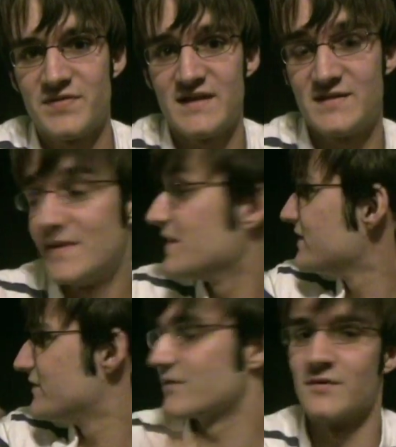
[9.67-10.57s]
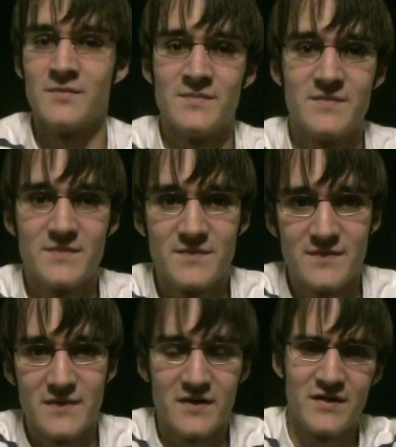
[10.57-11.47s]
That's my living room.
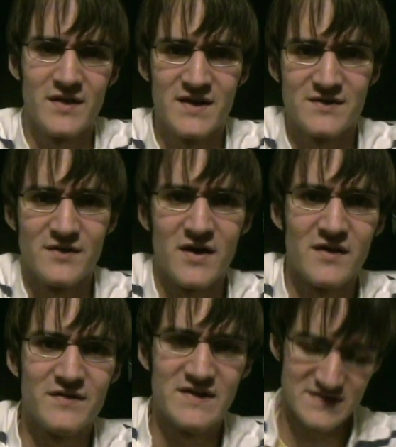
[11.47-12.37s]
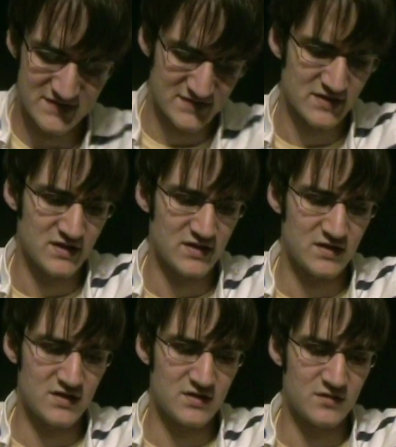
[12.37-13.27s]
All the lights are off. It's
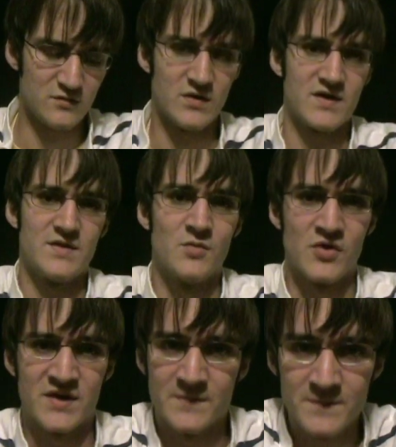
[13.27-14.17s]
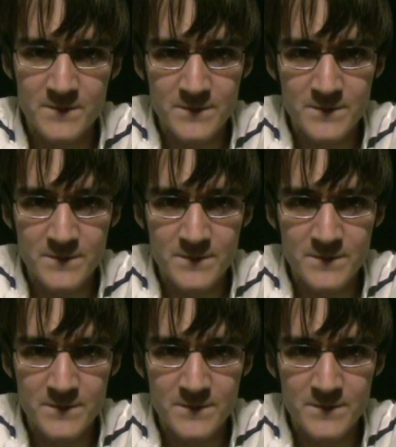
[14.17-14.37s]
1 in the morning.